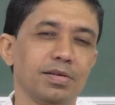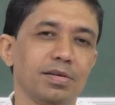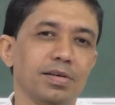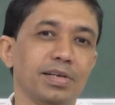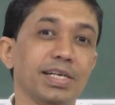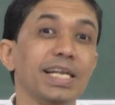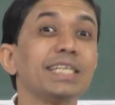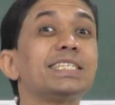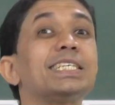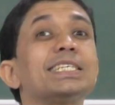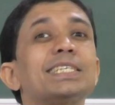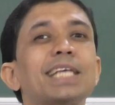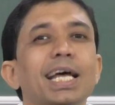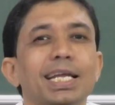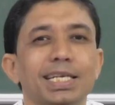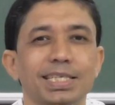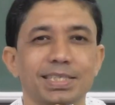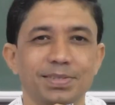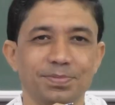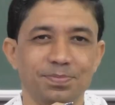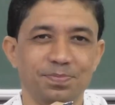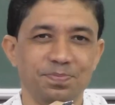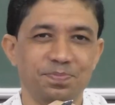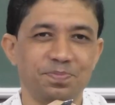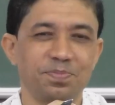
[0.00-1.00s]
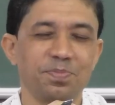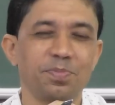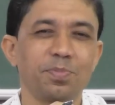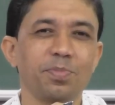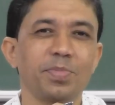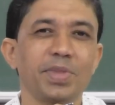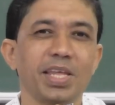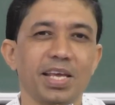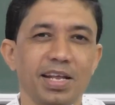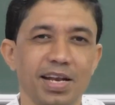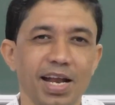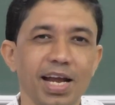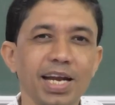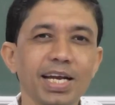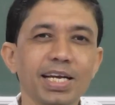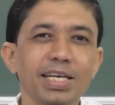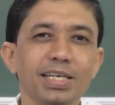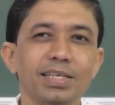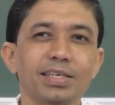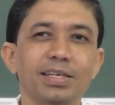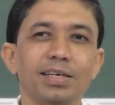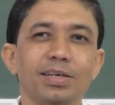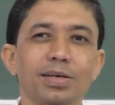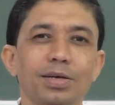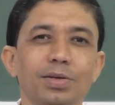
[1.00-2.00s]
necessary, right.
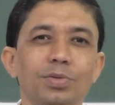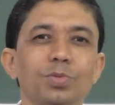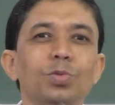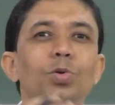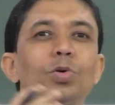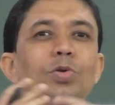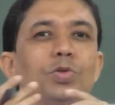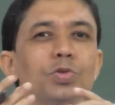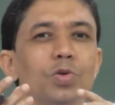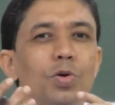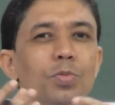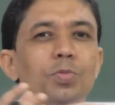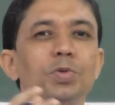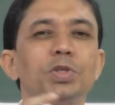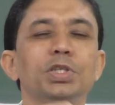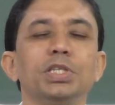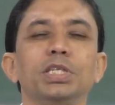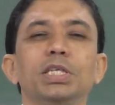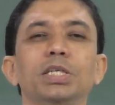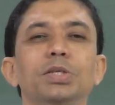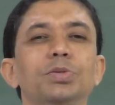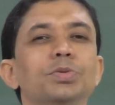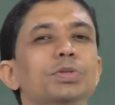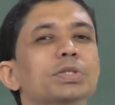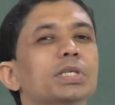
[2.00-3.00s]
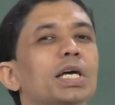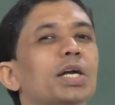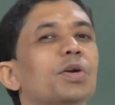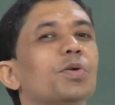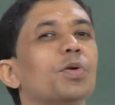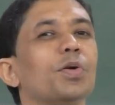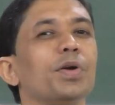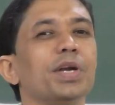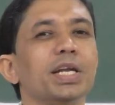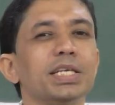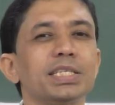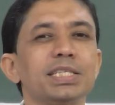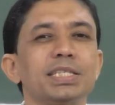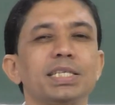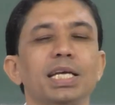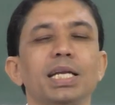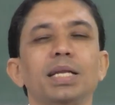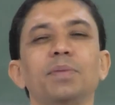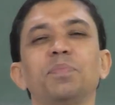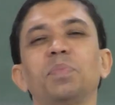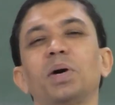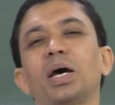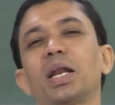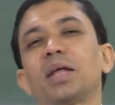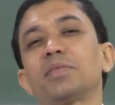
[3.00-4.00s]
Those commodities which are not
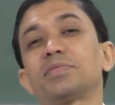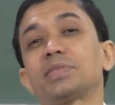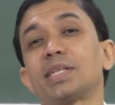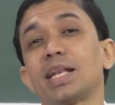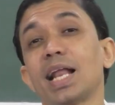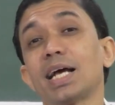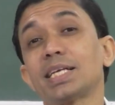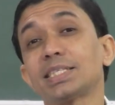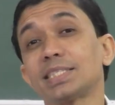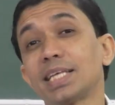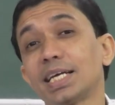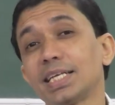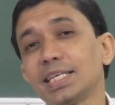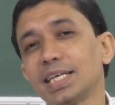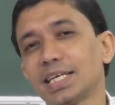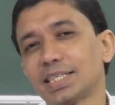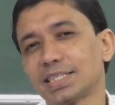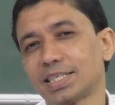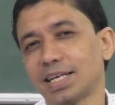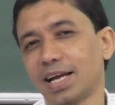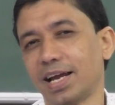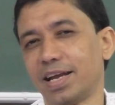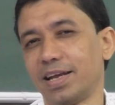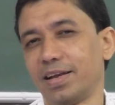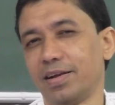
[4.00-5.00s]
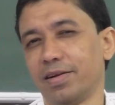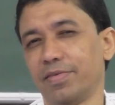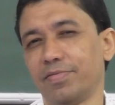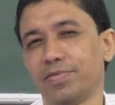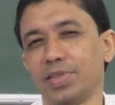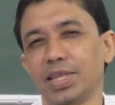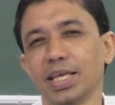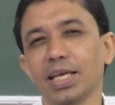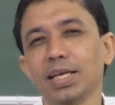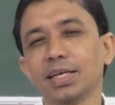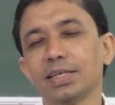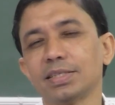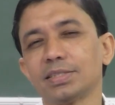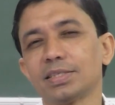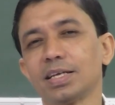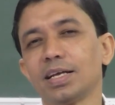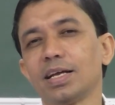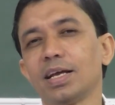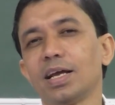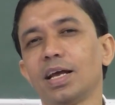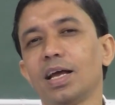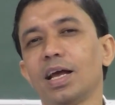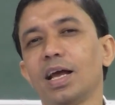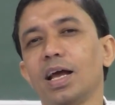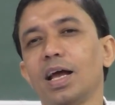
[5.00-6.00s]
necessary perhaps luxurious kind of things
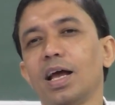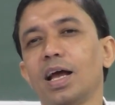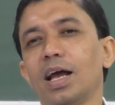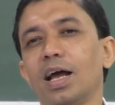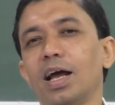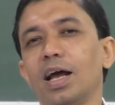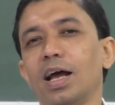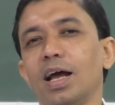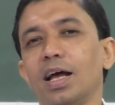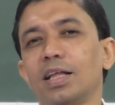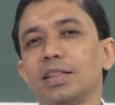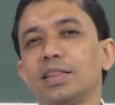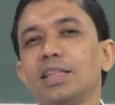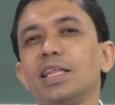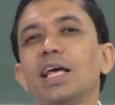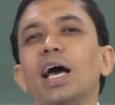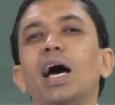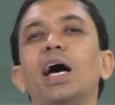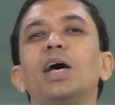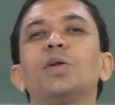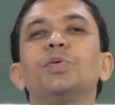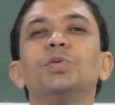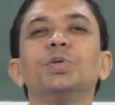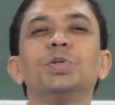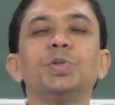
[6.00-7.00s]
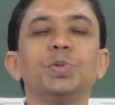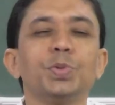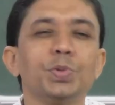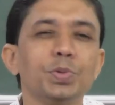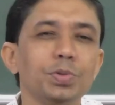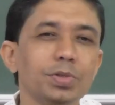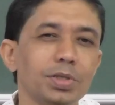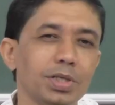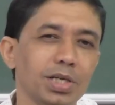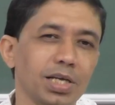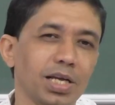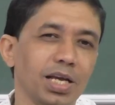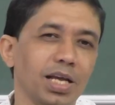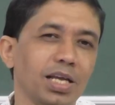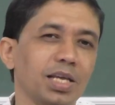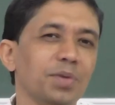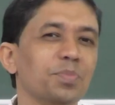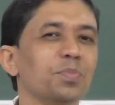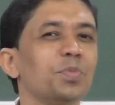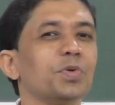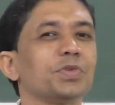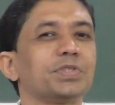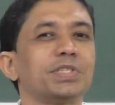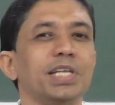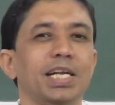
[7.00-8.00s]
uh, there we should uh,
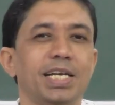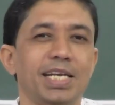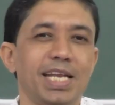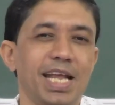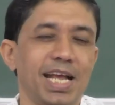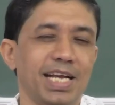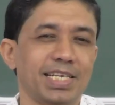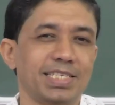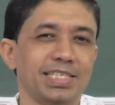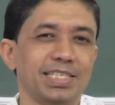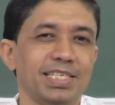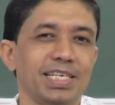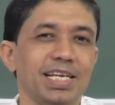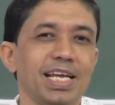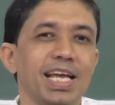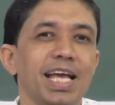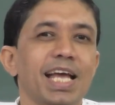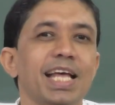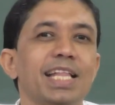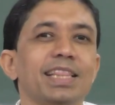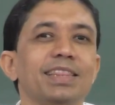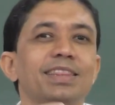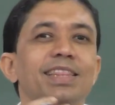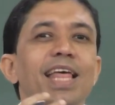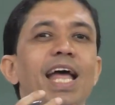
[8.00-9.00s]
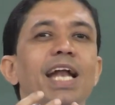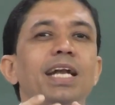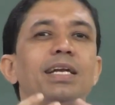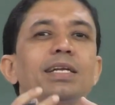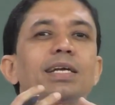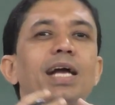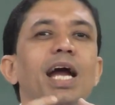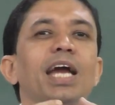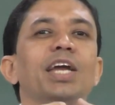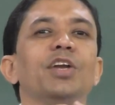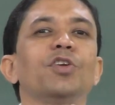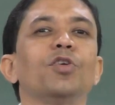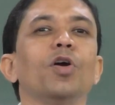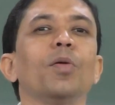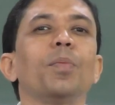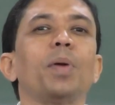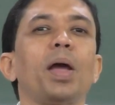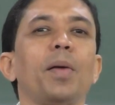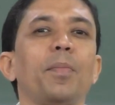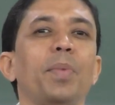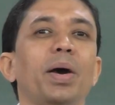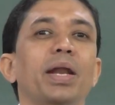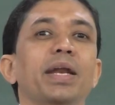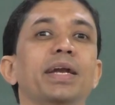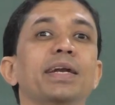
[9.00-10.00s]
impose the tax. That kind of
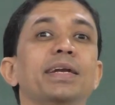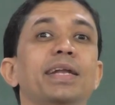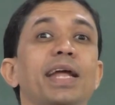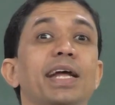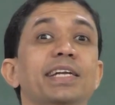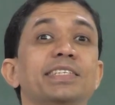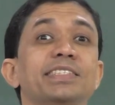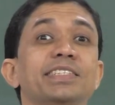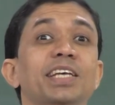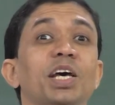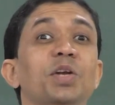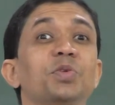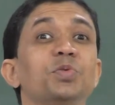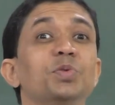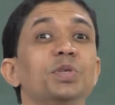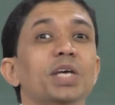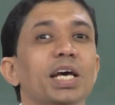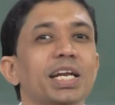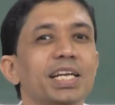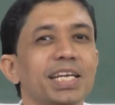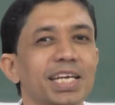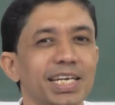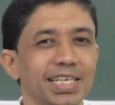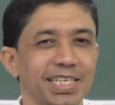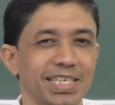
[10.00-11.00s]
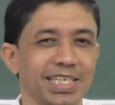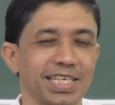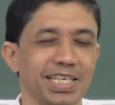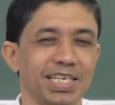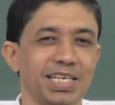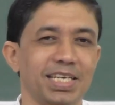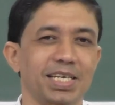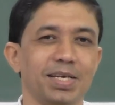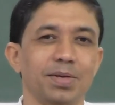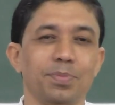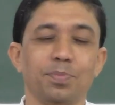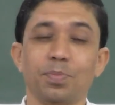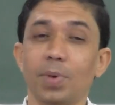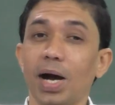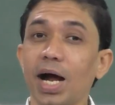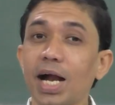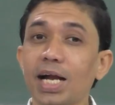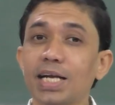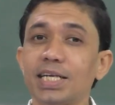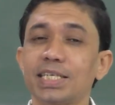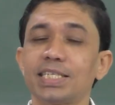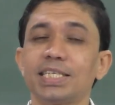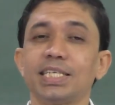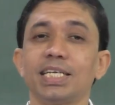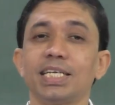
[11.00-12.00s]
apparent answer we are getting, but